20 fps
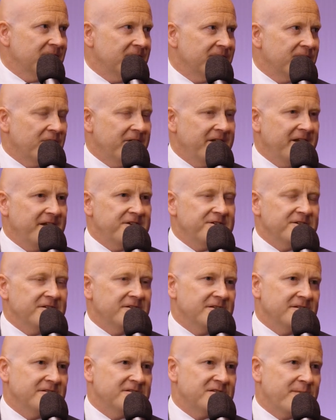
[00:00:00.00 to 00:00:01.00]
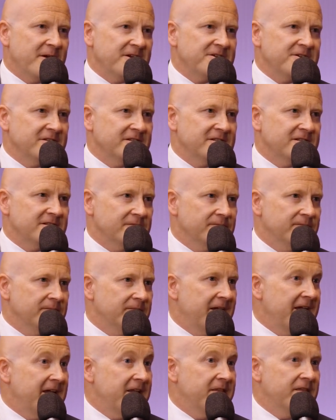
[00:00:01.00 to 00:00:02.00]
We have got an ageing specialism
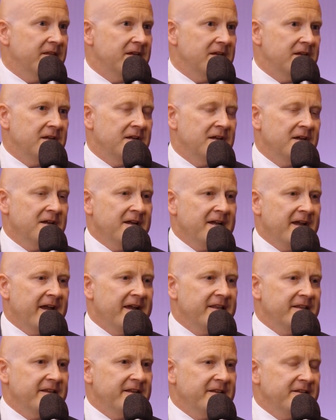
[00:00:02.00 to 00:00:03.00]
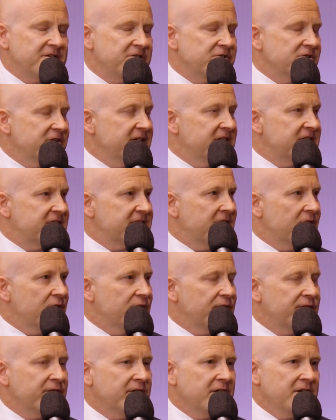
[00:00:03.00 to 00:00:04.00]
in the industry
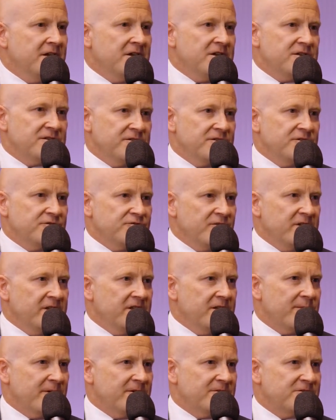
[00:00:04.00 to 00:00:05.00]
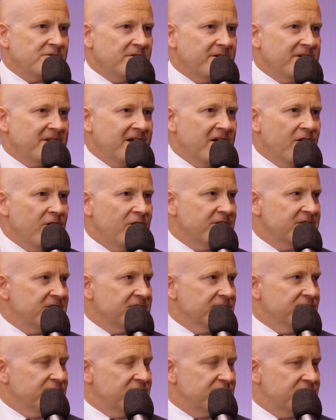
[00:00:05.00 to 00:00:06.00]
itself. So it was really about trying to harness
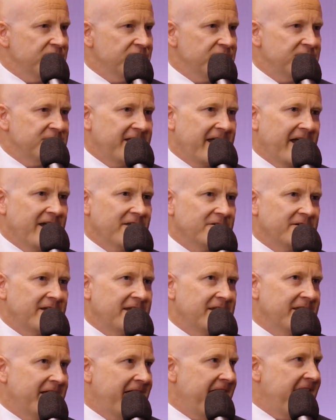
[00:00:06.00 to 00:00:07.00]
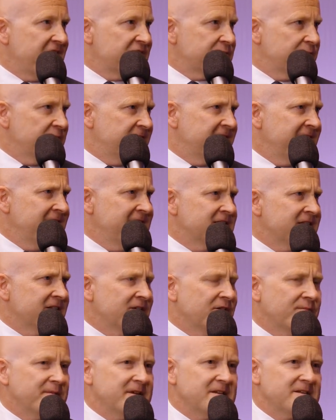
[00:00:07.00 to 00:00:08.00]
those two together, getting that expertise in
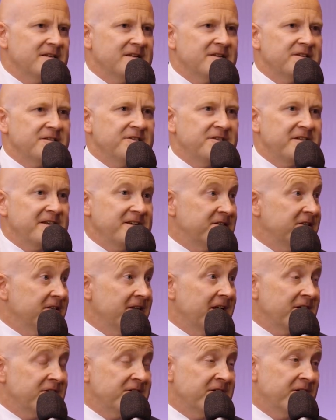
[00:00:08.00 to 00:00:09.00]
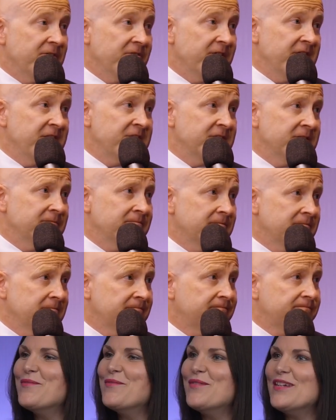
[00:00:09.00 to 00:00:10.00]
our business to teach the next generation.
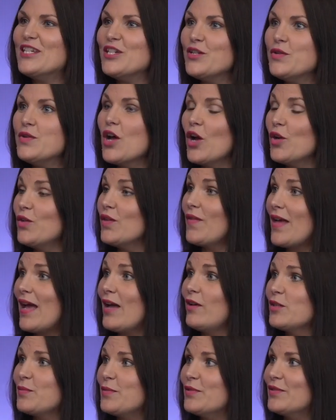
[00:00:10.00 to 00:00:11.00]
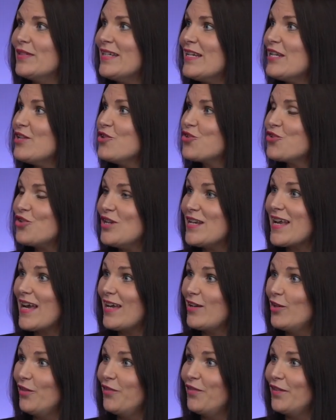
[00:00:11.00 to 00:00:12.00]
We do know that the house building industry
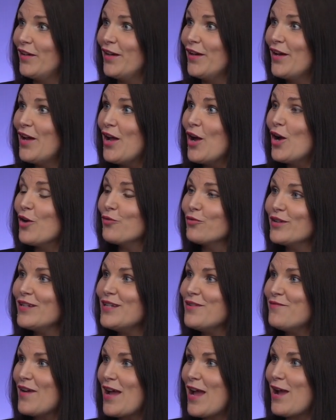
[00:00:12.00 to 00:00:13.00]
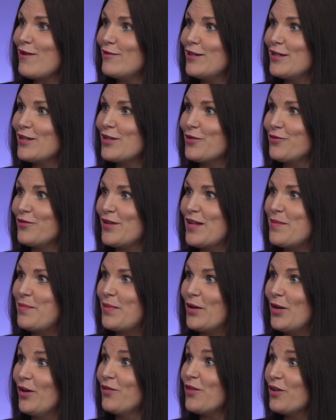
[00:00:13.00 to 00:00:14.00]
can offer a really varied career
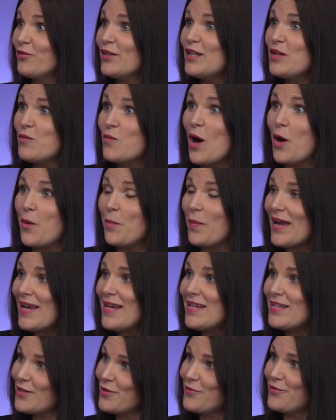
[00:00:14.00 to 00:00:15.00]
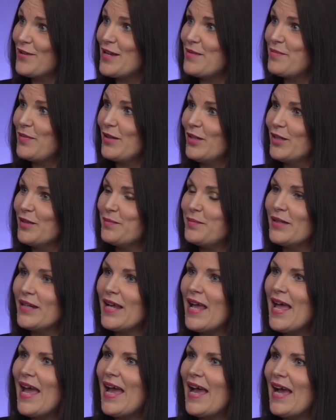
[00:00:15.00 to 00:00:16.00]
path, a really well-paid career path.
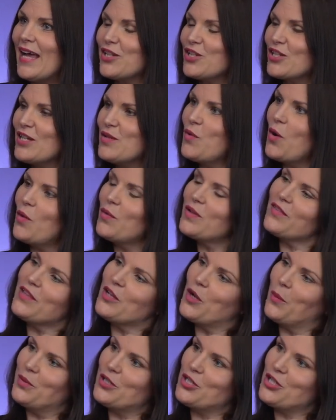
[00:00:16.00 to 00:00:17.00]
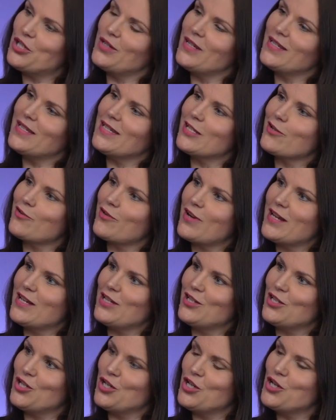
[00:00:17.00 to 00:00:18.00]
But actually, what are the opportunities,
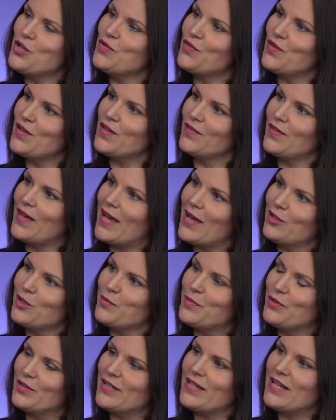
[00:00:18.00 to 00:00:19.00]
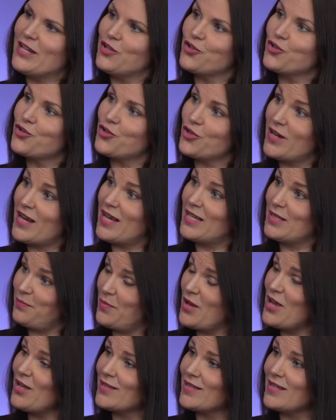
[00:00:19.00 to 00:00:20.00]
Craig, do you think the house building industry has
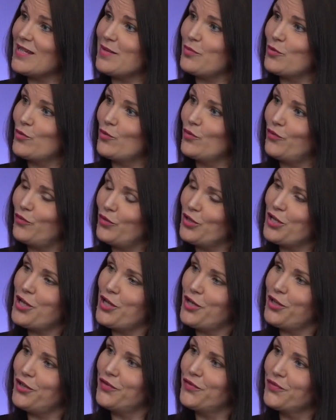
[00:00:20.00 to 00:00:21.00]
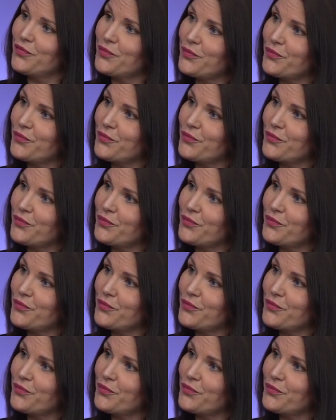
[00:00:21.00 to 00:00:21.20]
personally brought for you?